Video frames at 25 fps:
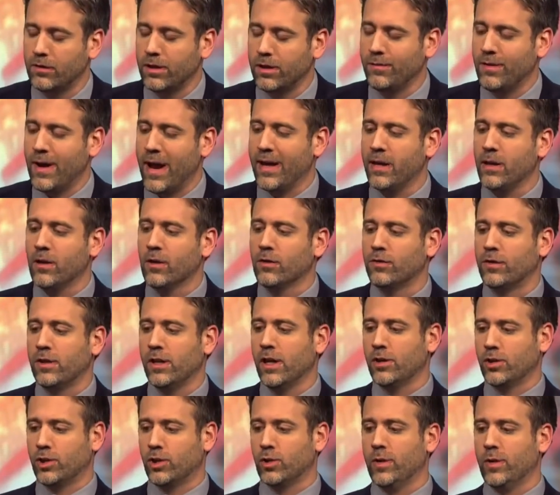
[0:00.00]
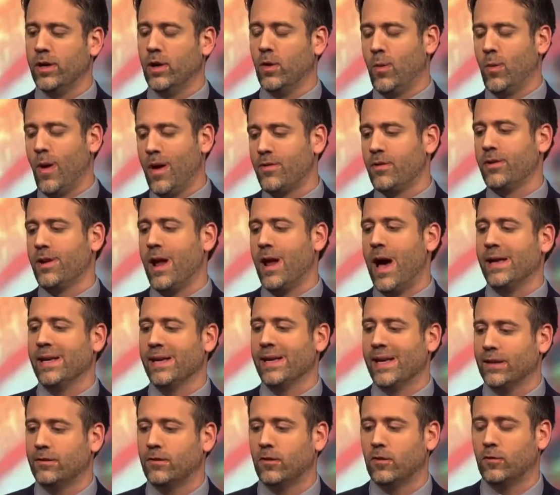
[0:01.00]
Stephen A., here's the issue here. Whether or not
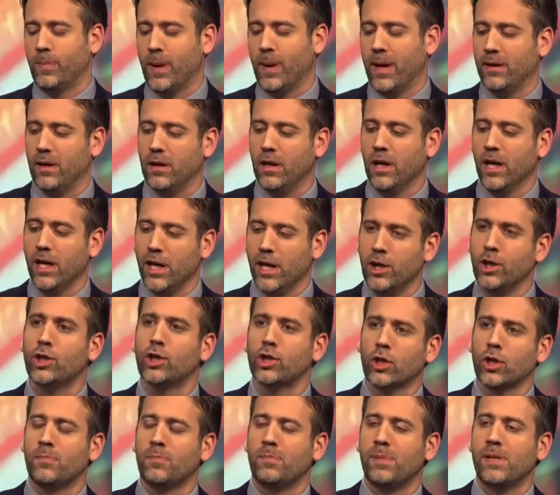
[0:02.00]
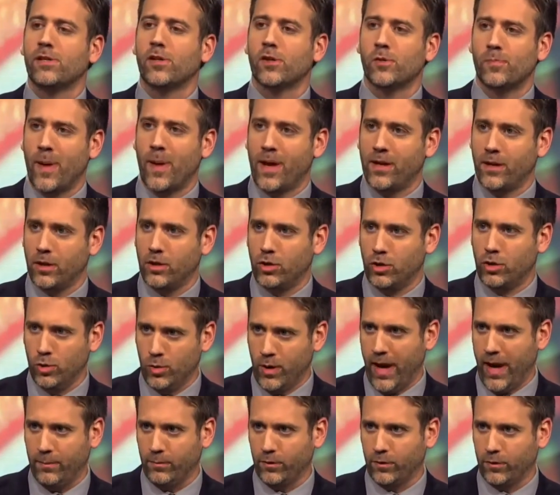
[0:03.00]
he gets suspended, he should be suspended
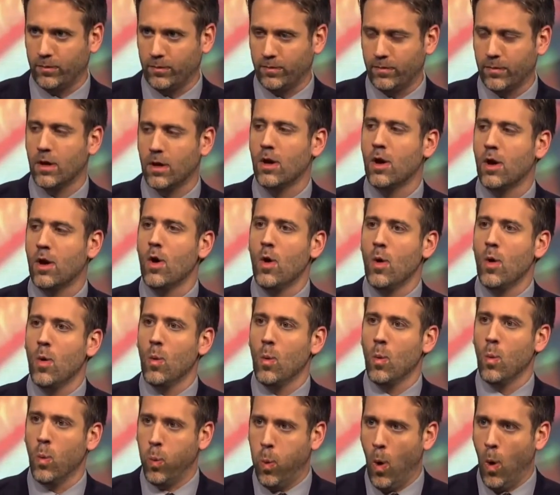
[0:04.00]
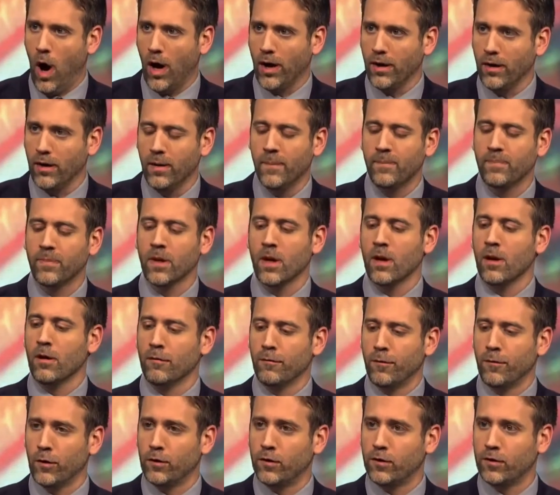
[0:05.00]
2 games. 1,
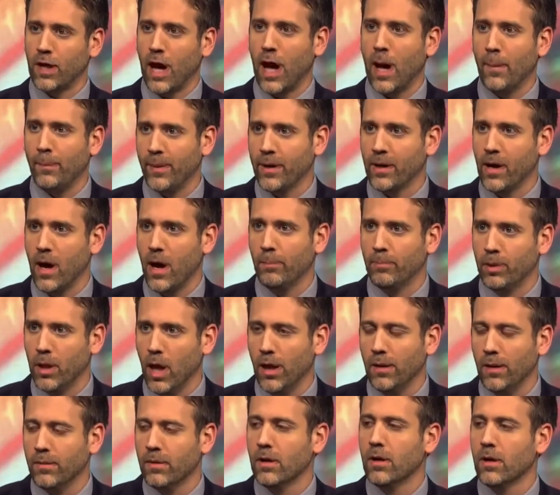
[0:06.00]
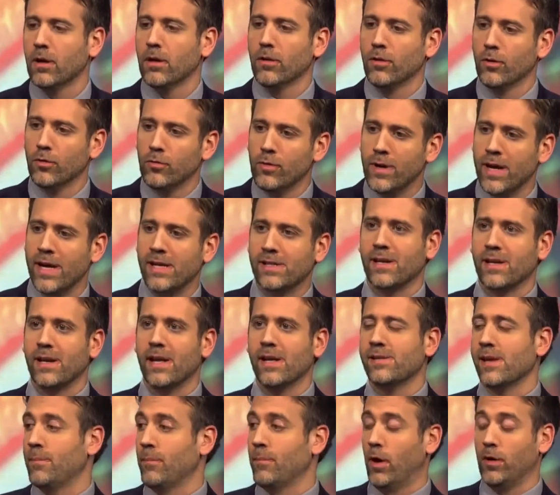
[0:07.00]
for stomping on Blunt. The
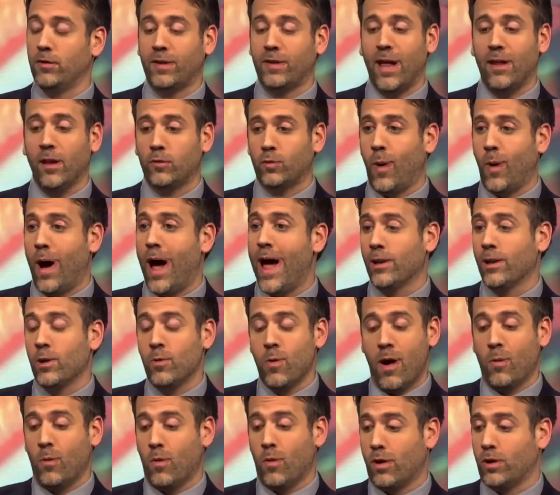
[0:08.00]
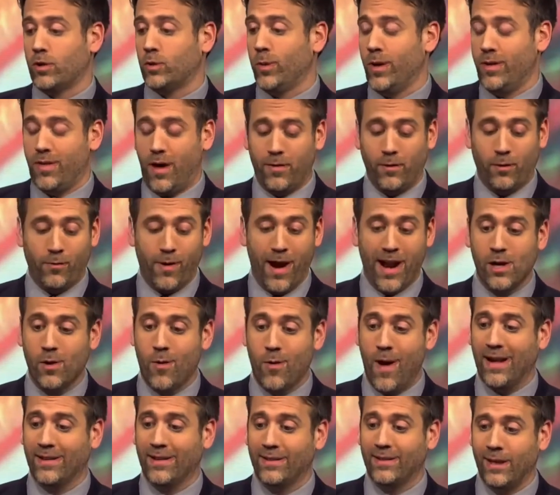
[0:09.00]
reason is, and Marcellus Wiley, who I worked with on the
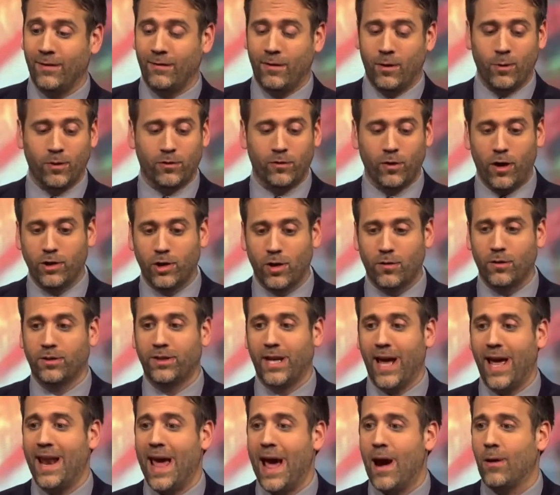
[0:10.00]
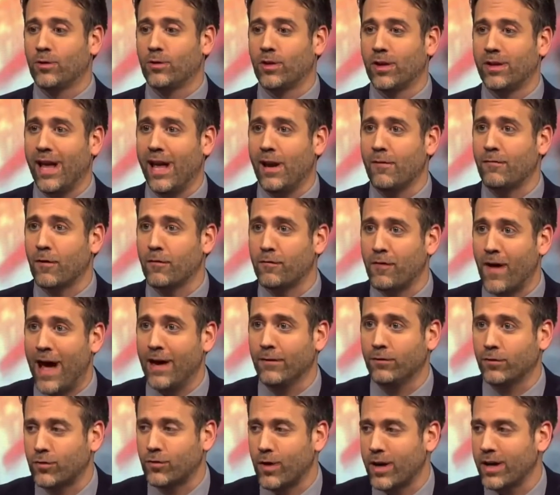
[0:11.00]
radio and TV, we saw each other 10 hours a day for
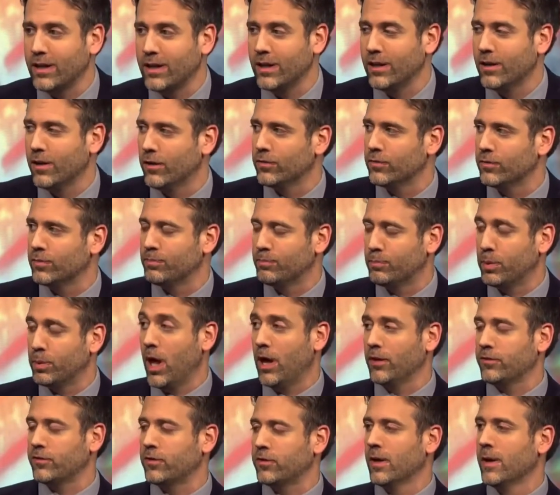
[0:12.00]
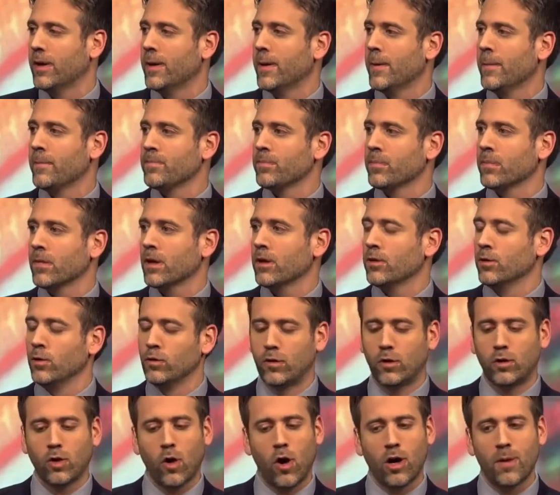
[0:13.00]
5 straight years plus.
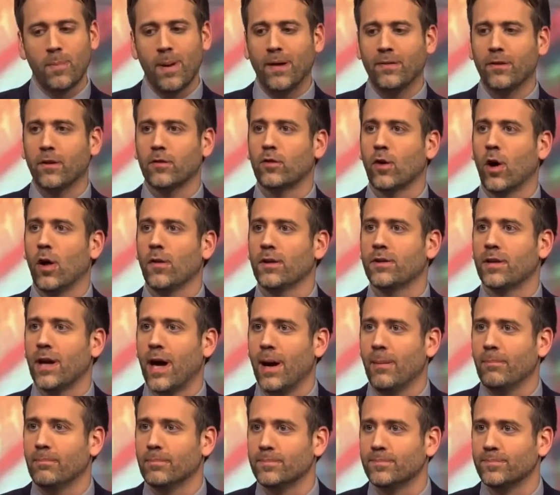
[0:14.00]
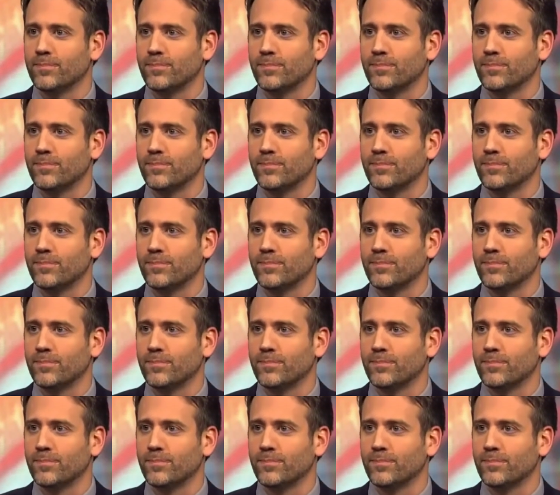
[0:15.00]
Used to talk about this all the time.